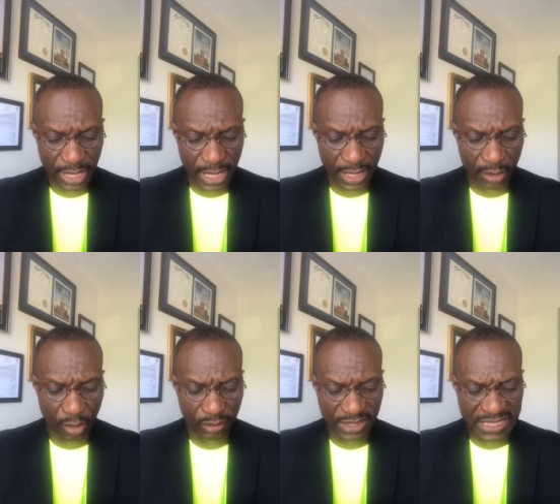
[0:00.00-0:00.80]
And
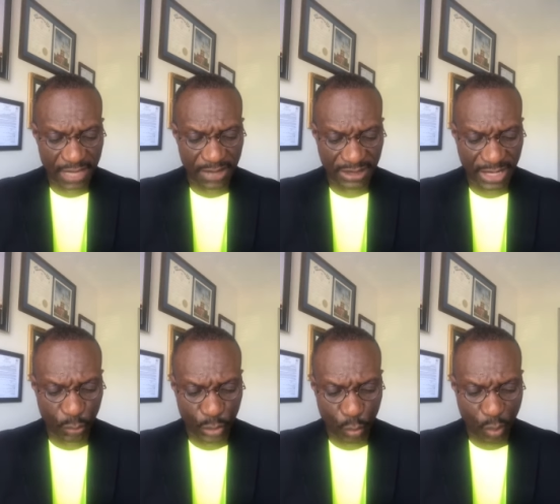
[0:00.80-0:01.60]
on the Sabbath day,
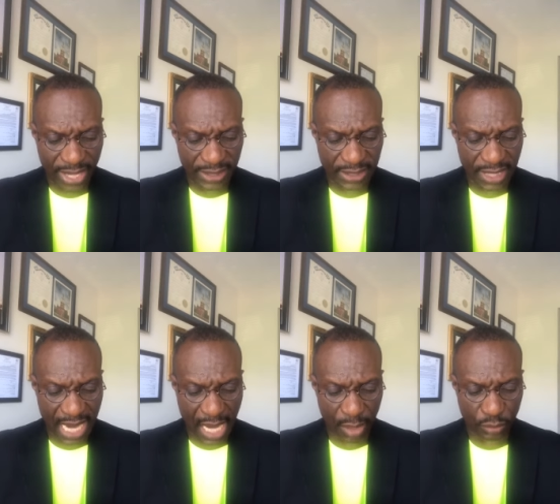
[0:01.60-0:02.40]
we went
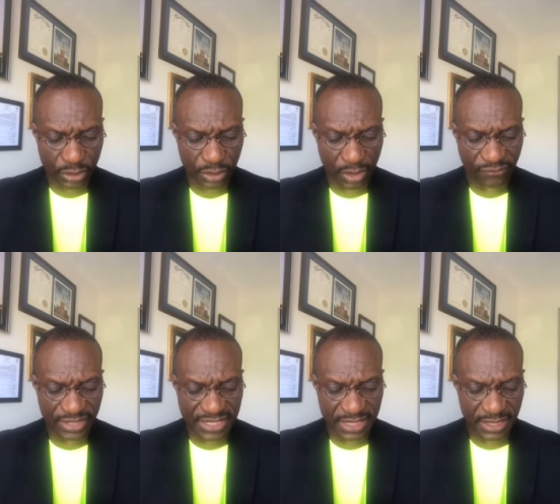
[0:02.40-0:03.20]
out of
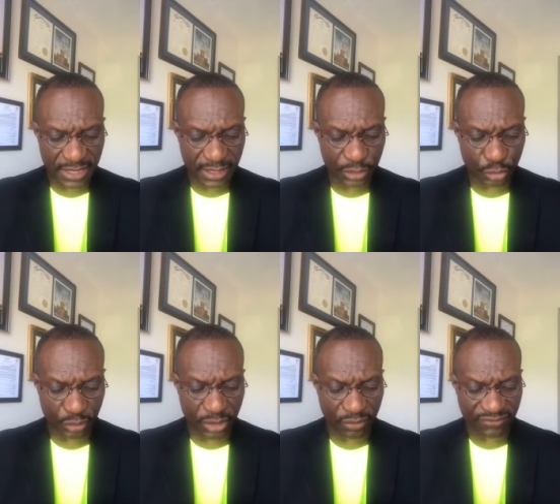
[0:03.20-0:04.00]
the city to
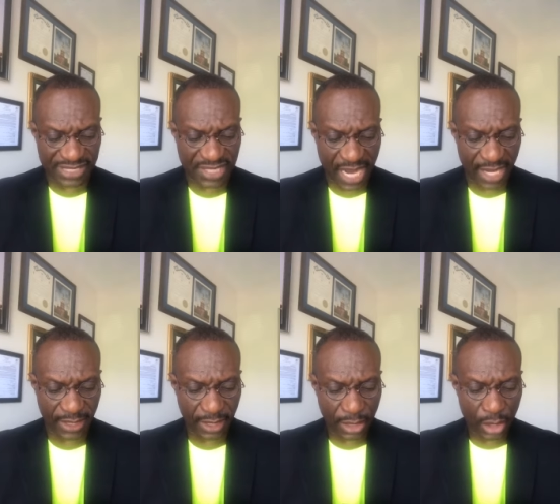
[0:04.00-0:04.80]
the riverside
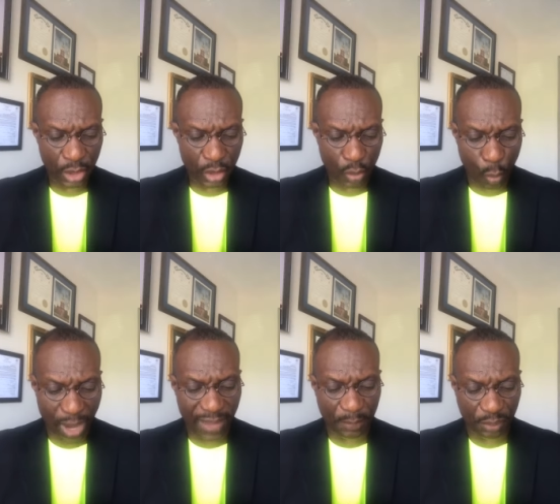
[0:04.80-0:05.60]

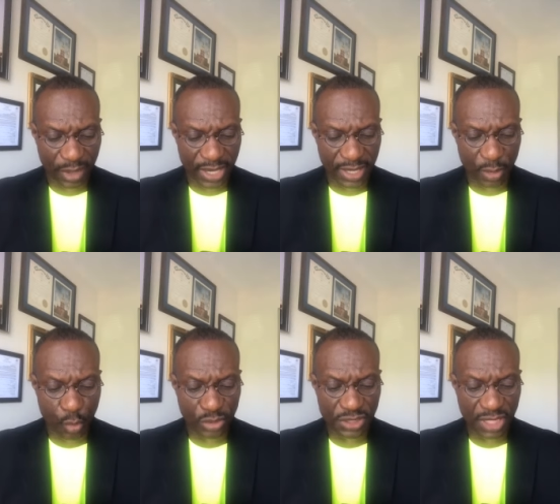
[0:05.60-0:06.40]
where prayer
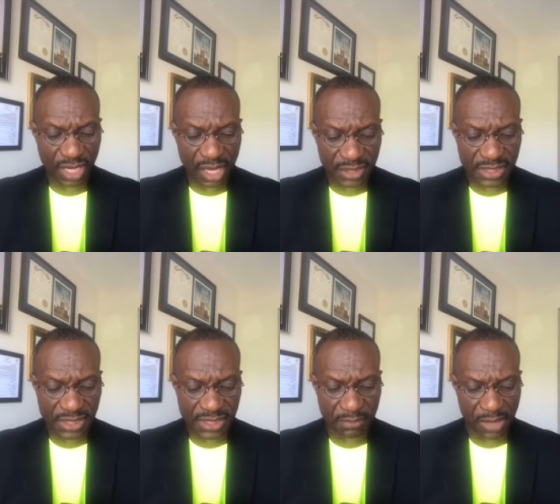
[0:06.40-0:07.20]
was
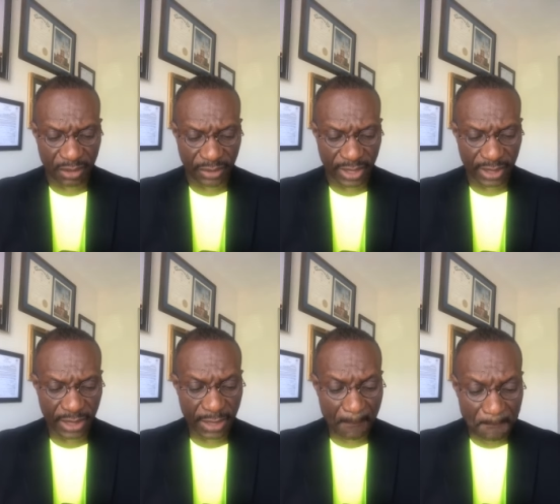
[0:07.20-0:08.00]
customary
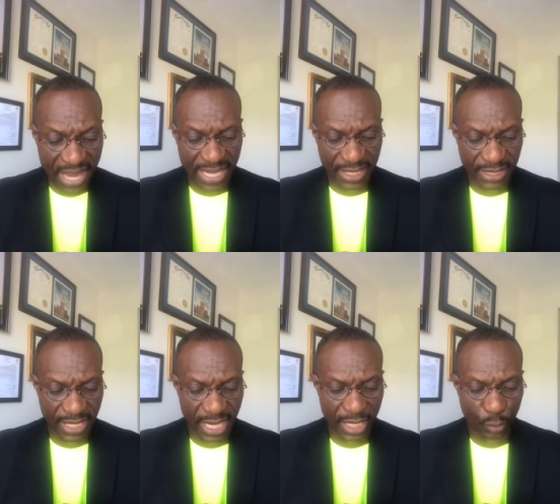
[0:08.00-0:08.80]
made.
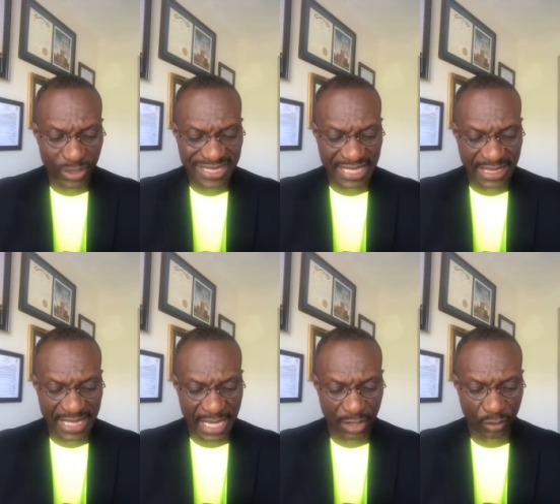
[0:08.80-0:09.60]
And we sat
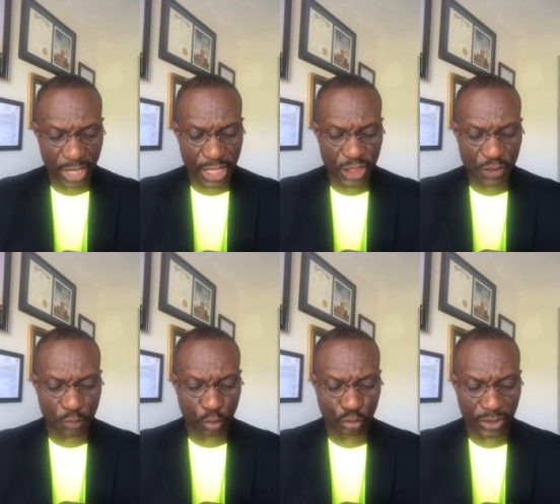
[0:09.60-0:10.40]
down and
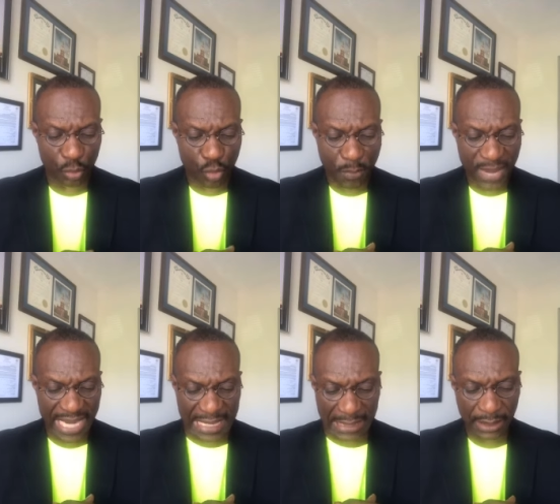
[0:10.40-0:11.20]
spoke to the
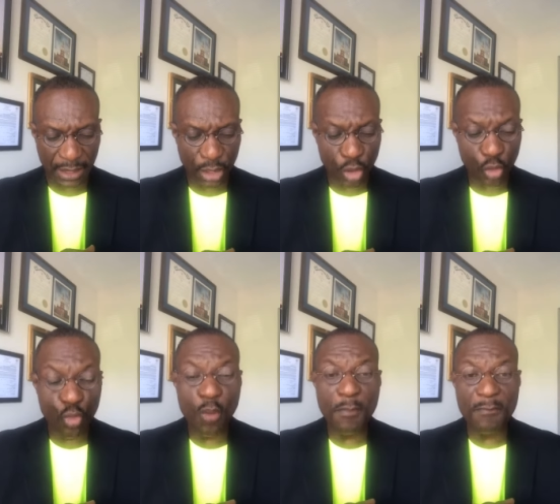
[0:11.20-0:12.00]
woman
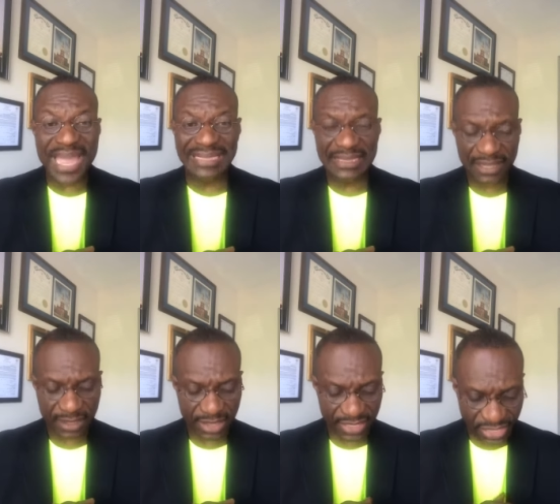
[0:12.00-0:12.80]
who met
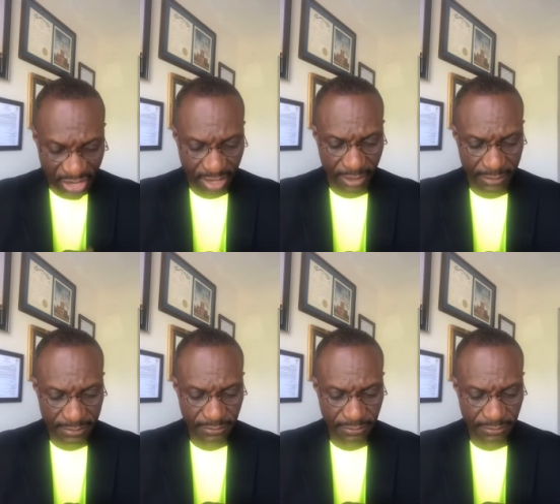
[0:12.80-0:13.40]
there.